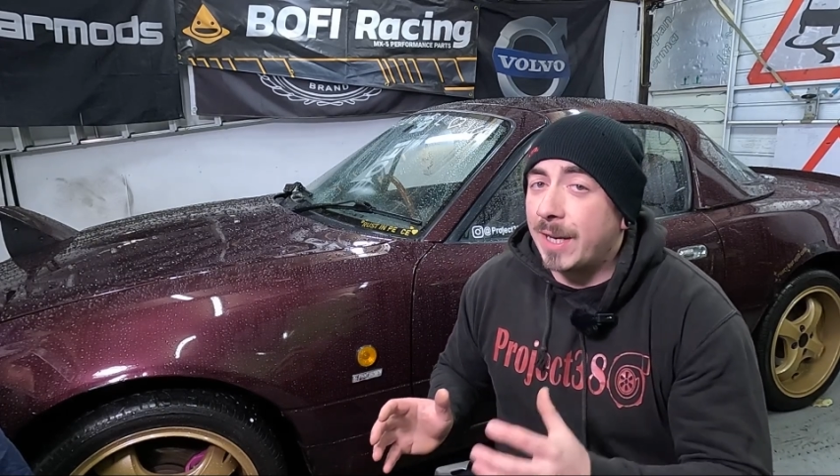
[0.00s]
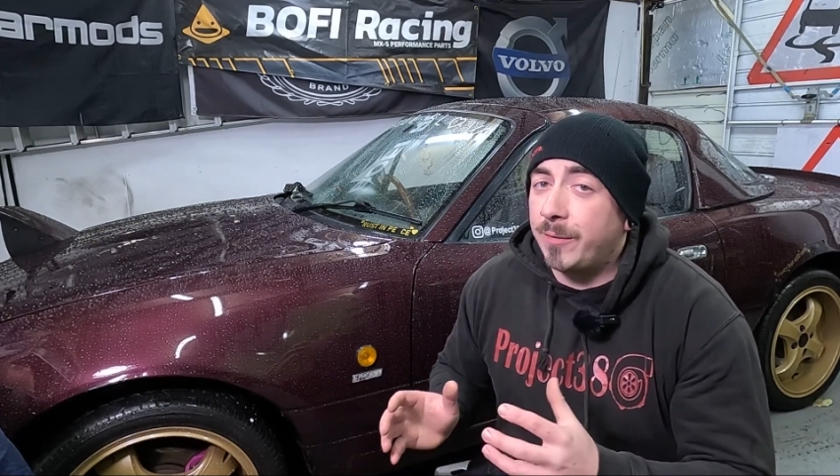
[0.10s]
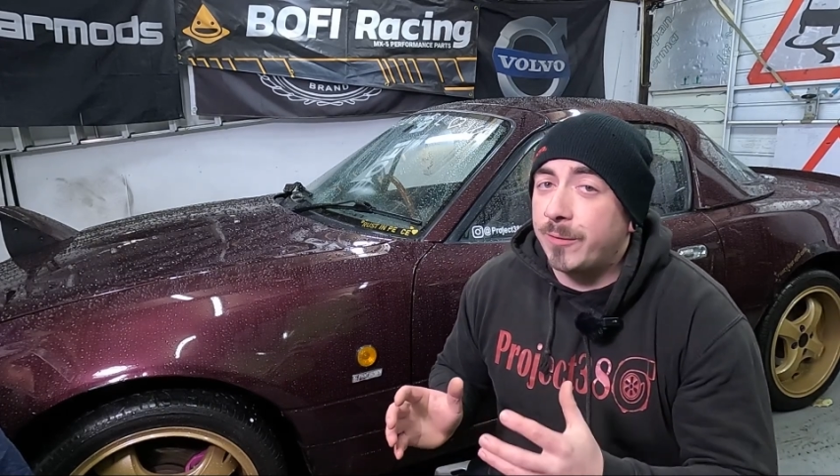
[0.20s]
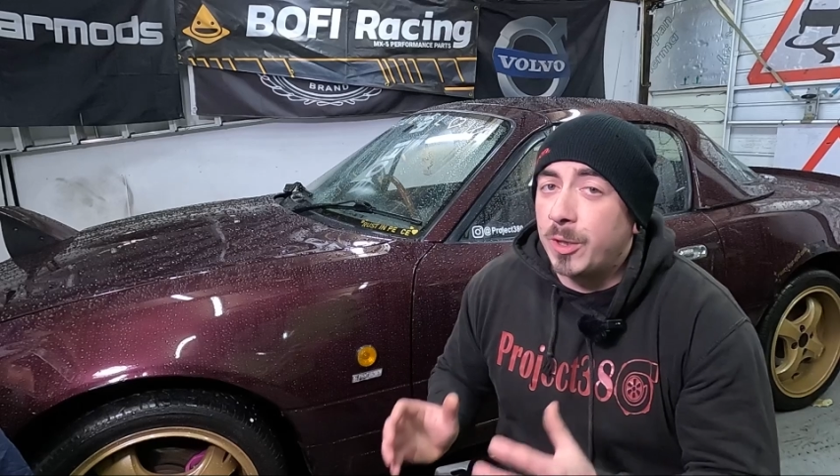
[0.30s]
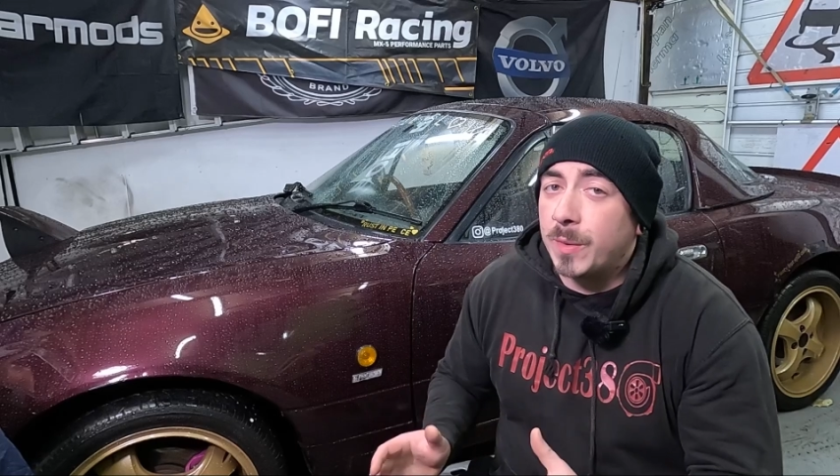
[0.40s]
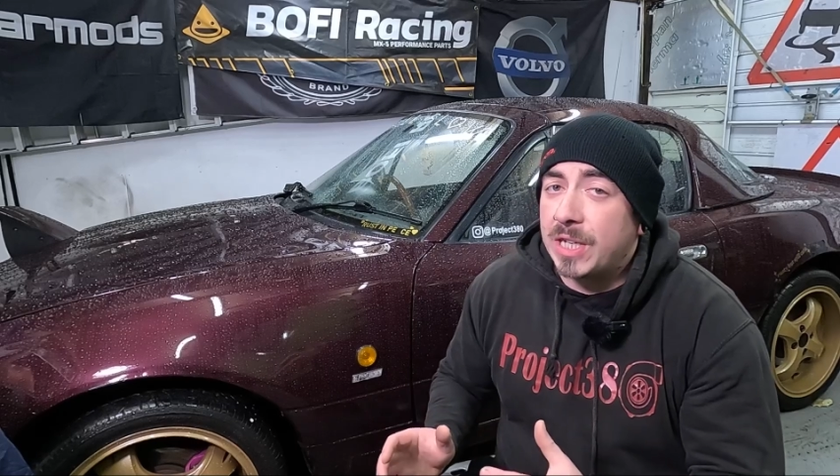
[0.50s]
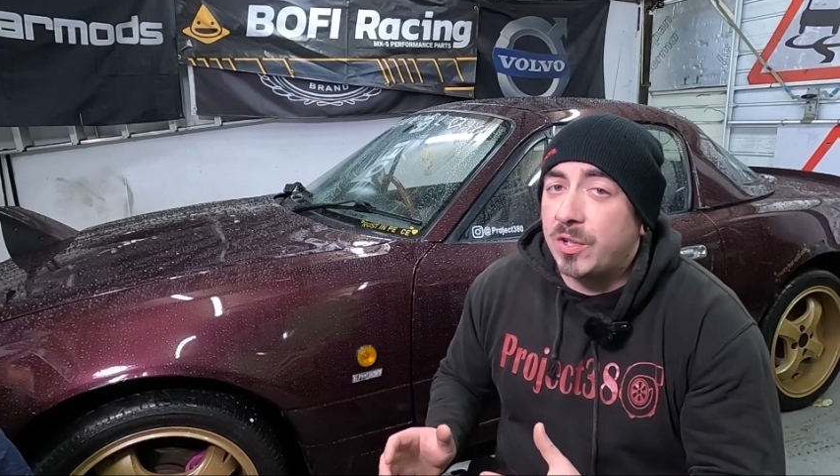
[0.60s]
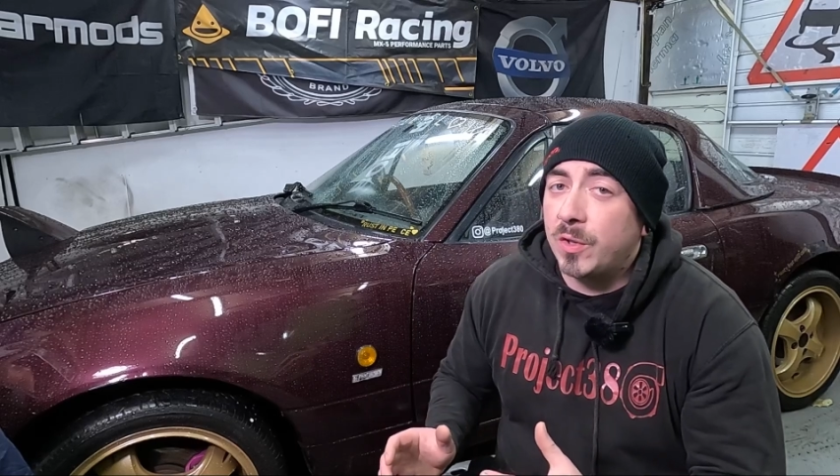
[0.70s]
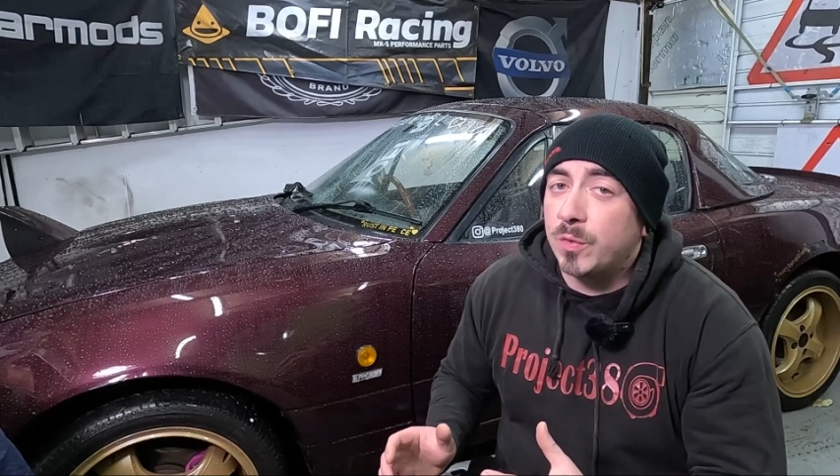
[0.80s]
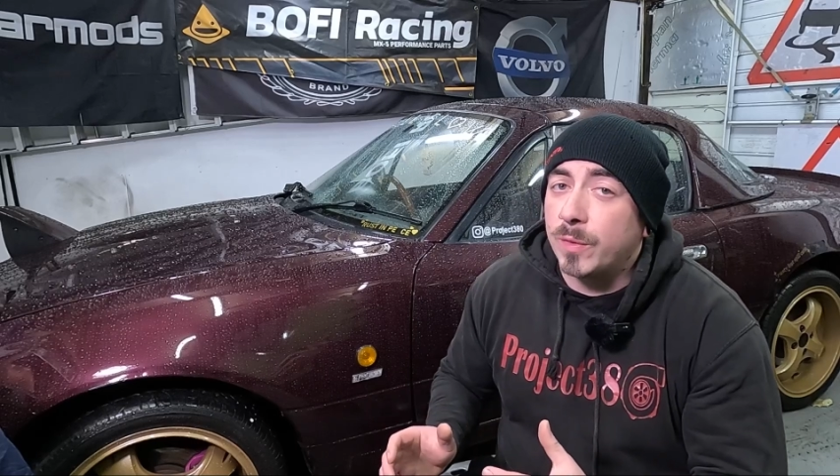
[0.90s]
a few
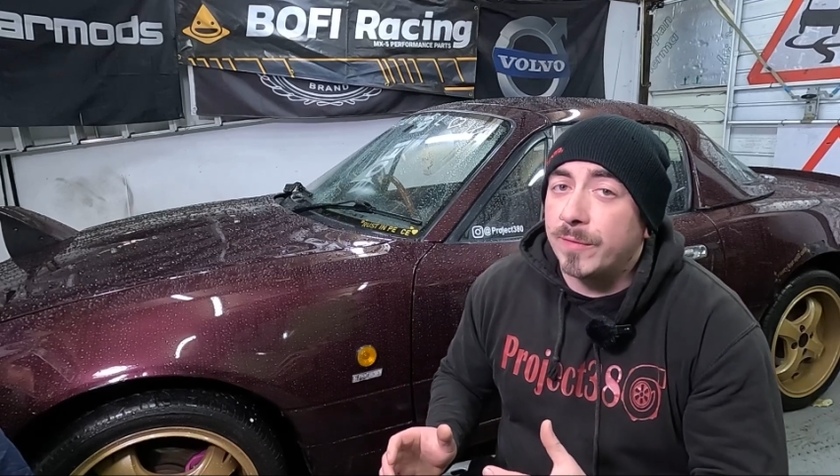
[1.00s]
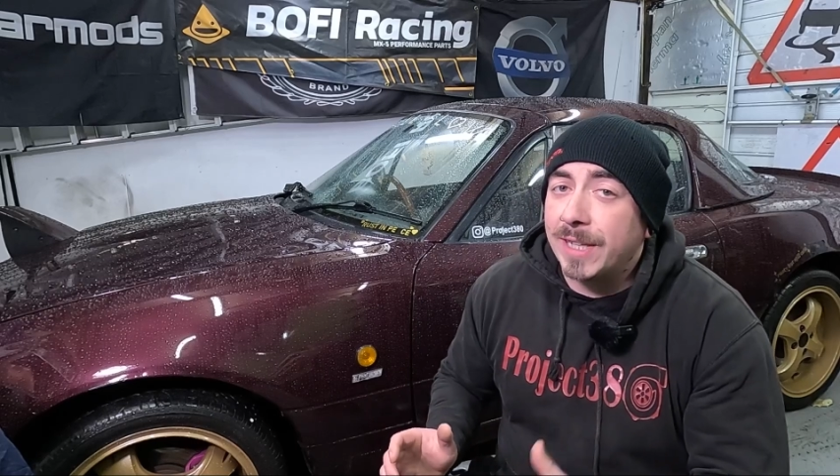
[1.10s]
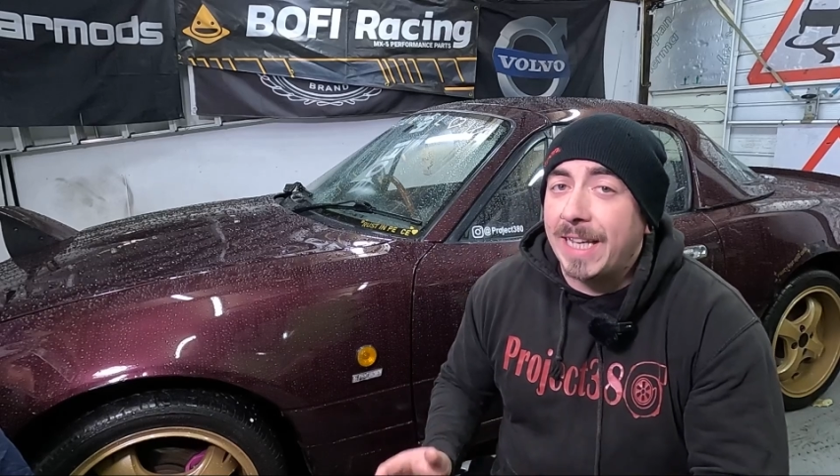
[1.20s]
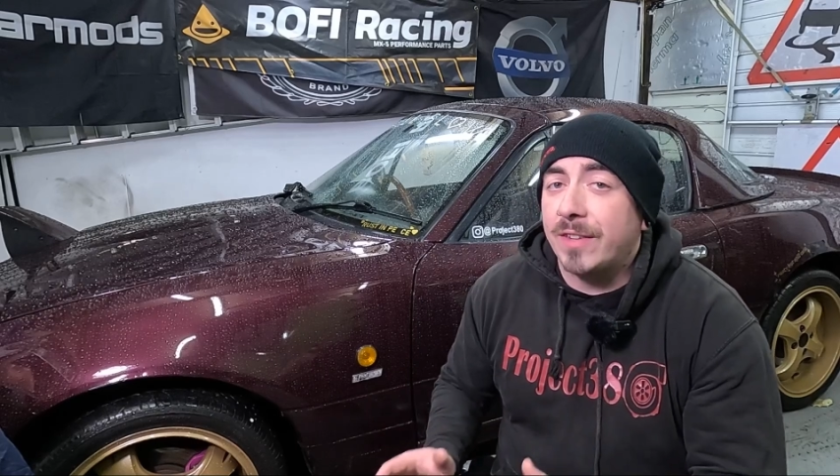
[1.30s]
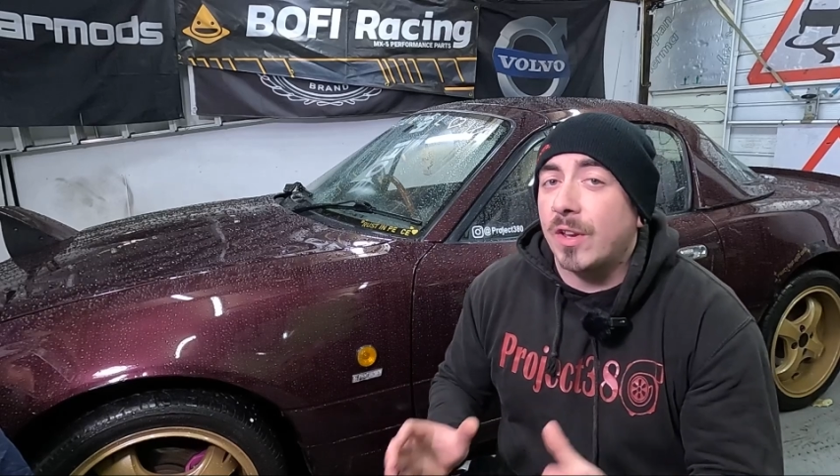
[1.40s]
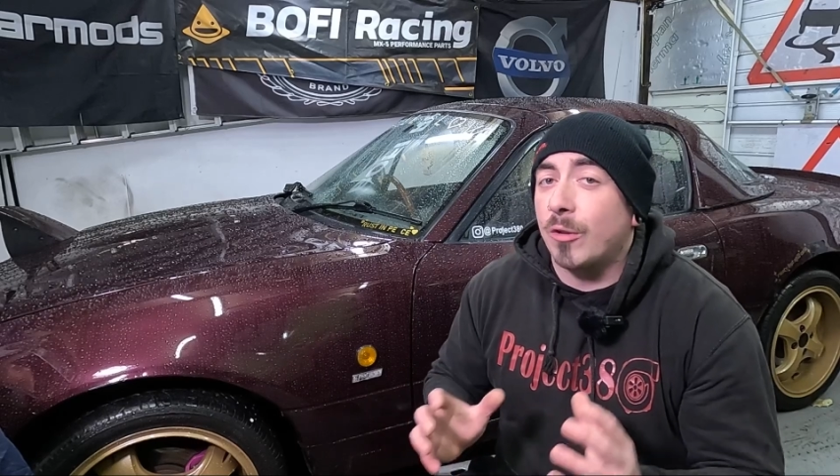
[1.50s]
issues with leaks